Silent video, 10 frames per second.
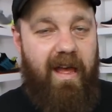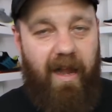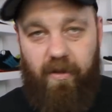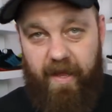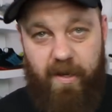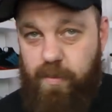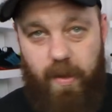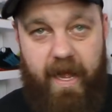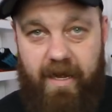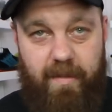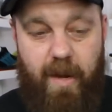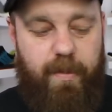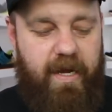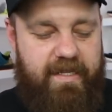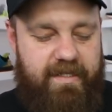I don't like complaining about
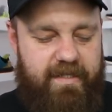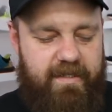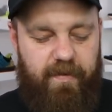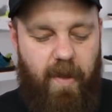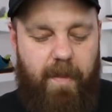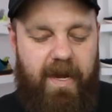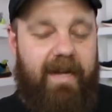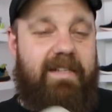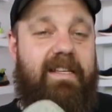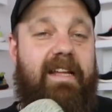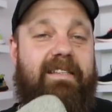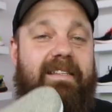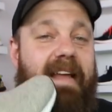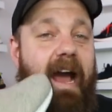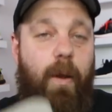prices. So I'm not going to say it's
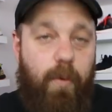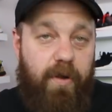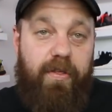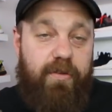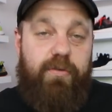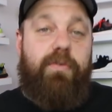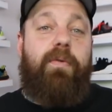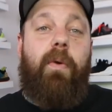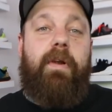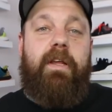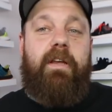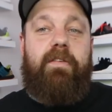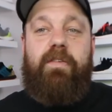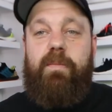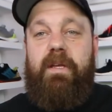not worth the 240
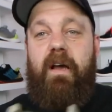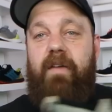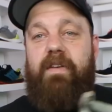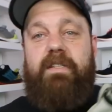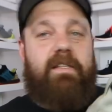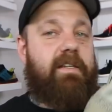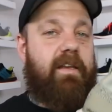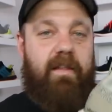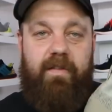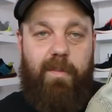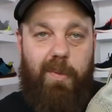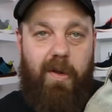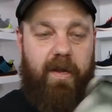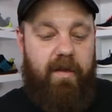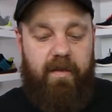because to me, obviously it is. I
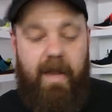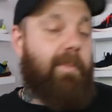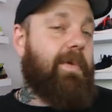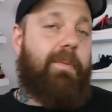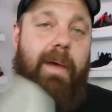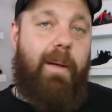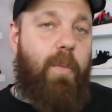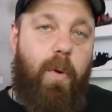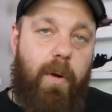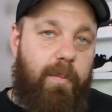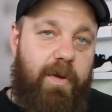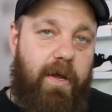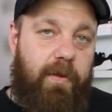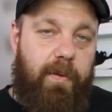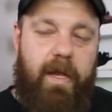bought it and I'm going to buy more
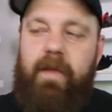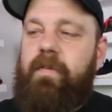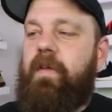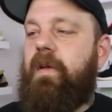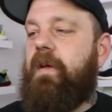colorways